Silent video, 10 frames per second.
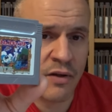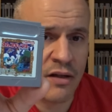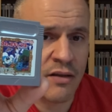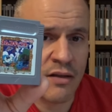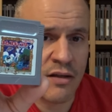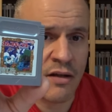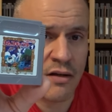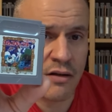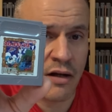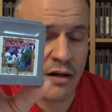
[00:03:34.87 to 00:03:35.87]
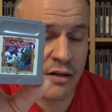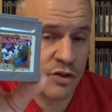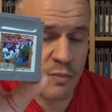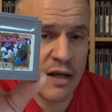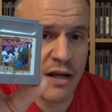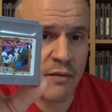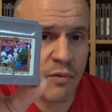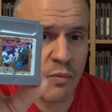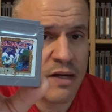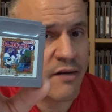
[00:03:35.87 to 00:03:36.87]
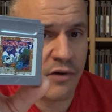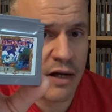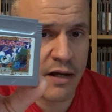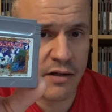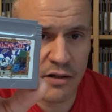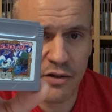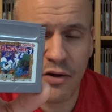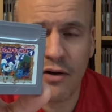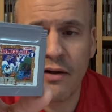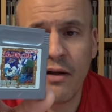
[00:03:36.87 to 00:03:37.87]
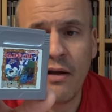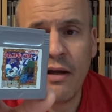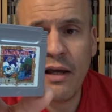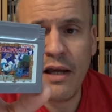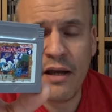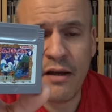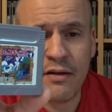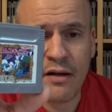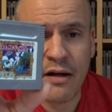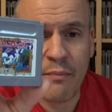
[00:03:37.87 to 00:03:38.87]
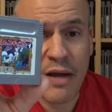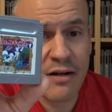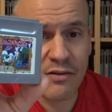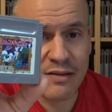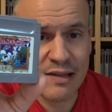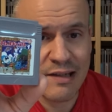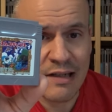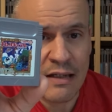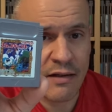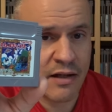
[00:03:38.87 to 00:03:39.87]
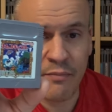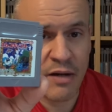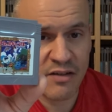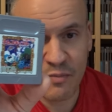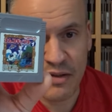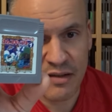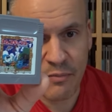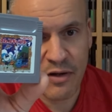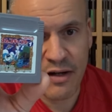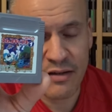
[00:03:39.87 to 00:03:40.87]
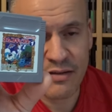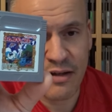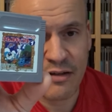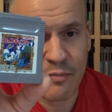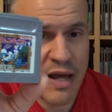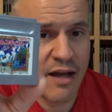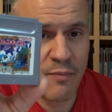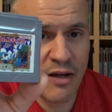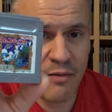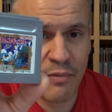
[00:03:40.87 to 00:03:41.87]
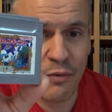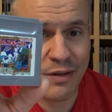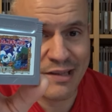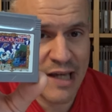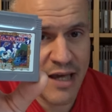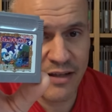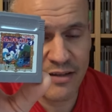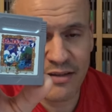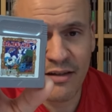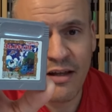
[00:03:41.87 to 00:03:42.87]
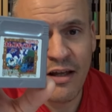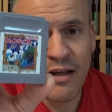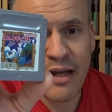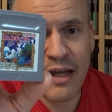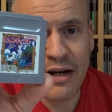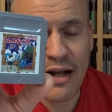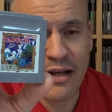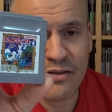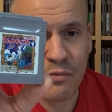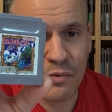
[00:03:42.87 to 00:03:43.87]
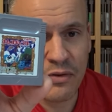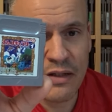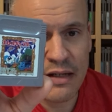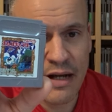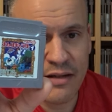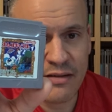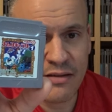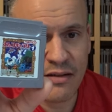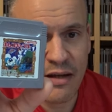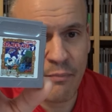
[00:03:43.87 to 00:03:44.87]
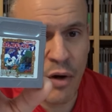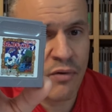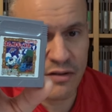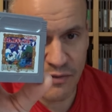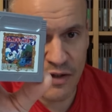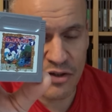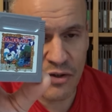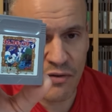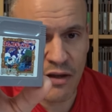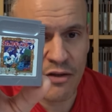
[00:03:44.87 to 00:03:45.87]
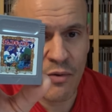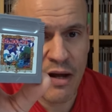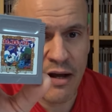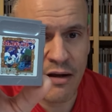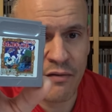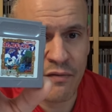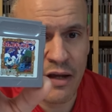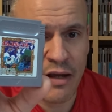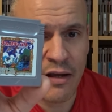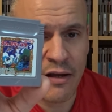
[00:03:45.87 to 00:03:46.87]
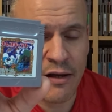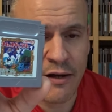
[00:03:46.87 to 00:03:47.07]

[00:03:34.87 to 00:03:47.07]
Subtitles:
in Japan, but we never got it here. And Battle City can best be summarized as Pac-Man, but with tanks. And it has a really nice bonus feature that you have a